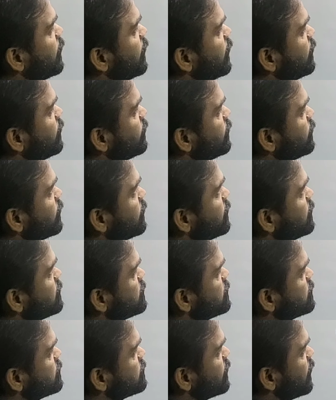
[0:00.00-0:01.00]
and
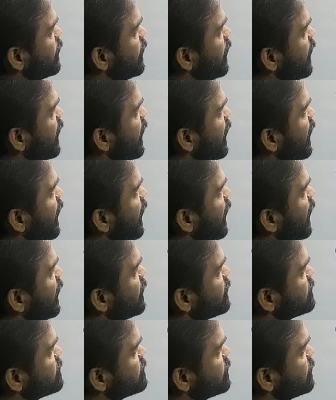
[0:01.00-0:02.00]
this
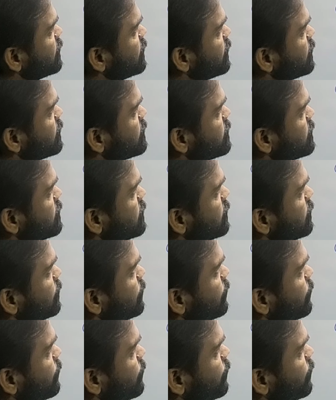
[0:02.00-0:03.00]
as it is.
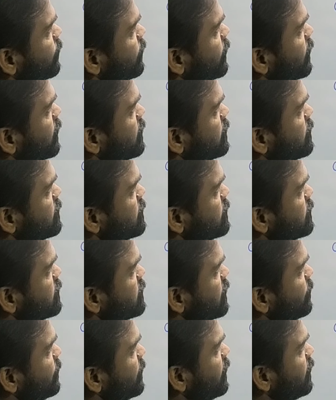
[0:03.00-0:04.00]

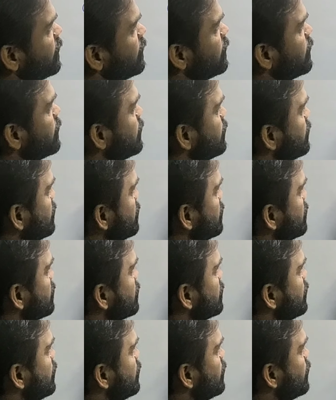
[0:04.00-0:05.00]
Similarly,
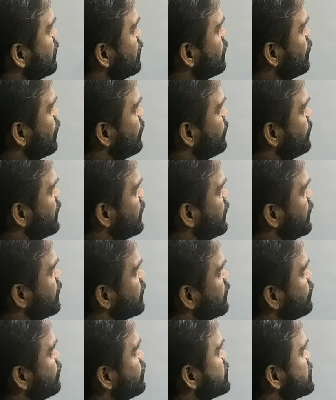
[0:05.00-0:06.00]
in the denominator,
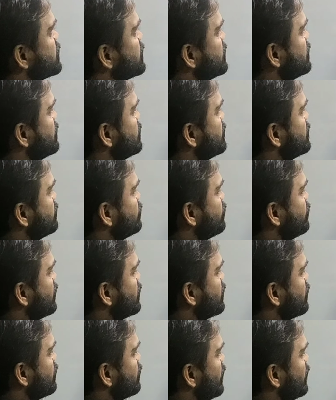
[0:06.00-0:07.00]
if you see, we
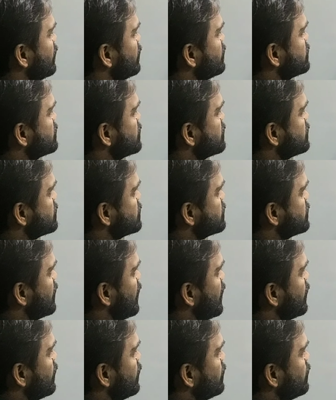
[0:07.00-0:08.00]
can write this as
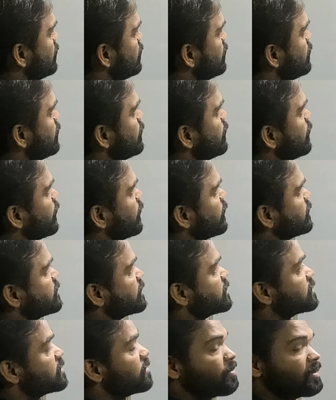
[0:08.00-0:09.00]
tan. Now
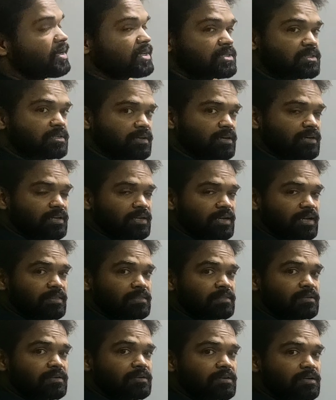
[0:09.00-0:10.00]
60 plus 30
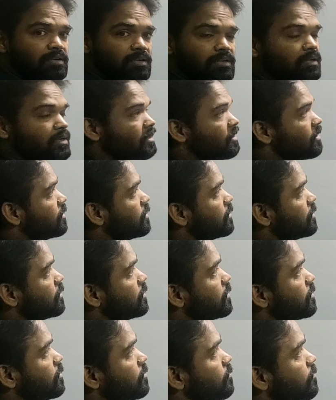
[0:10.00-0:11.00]

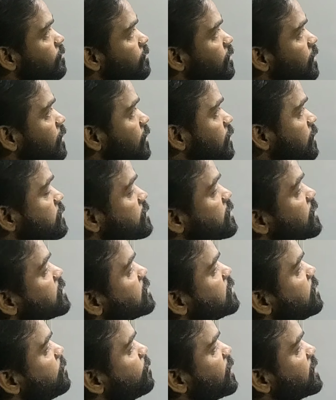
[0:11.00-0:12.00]
and
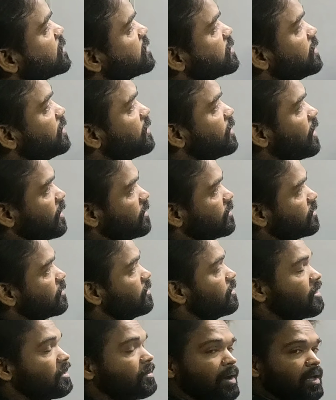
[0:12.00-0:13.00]
60 plus theta and
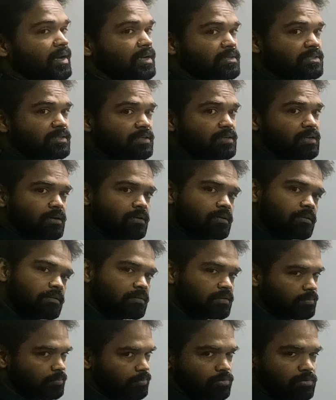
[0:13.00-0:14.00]
30 minus theta,
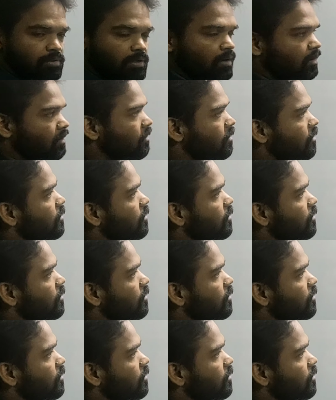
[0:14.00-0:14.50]
they both are